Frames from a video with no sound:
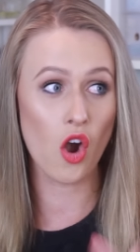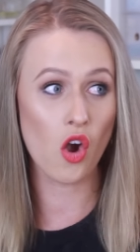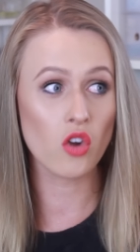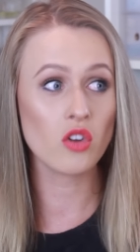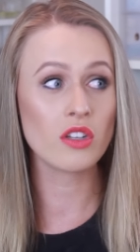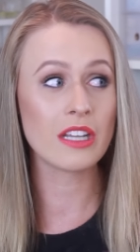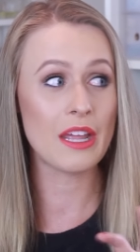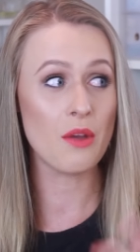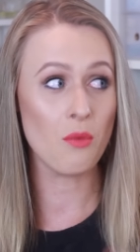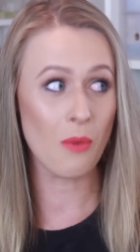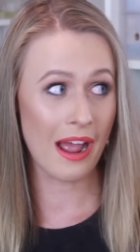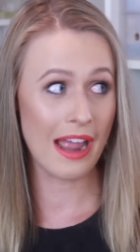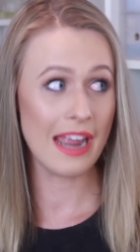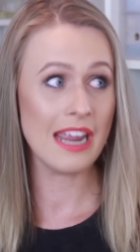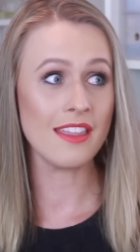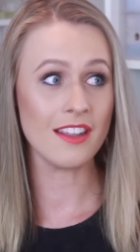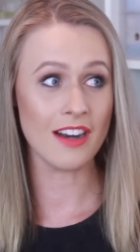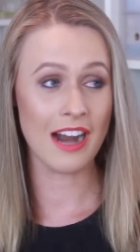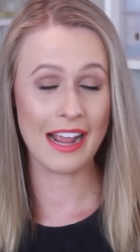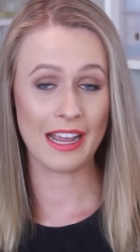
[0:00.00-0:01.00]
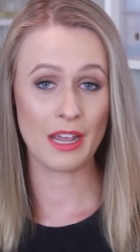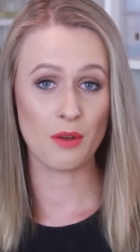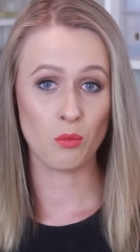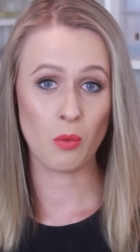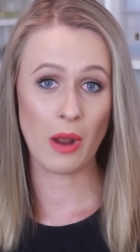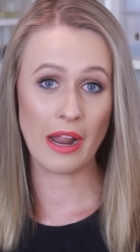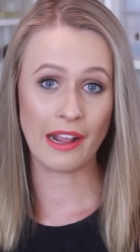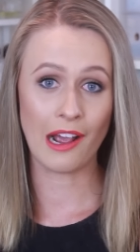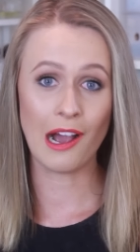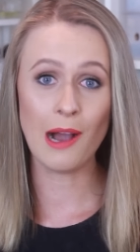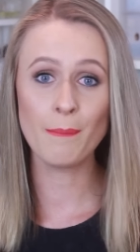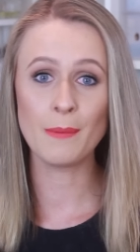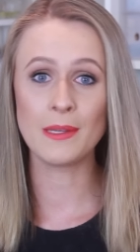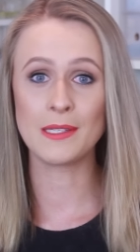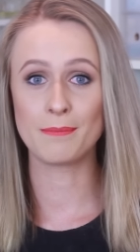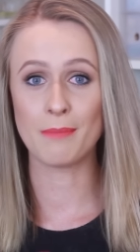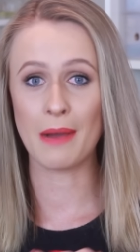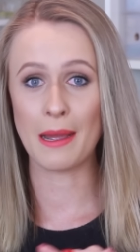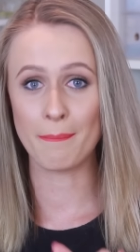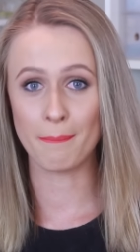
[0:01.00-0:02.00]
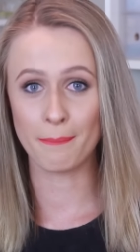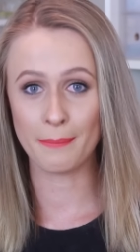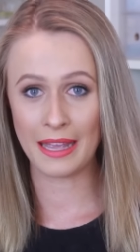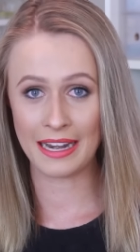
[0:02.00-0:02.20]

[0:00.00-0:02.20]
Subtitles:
only way that I can wake up is by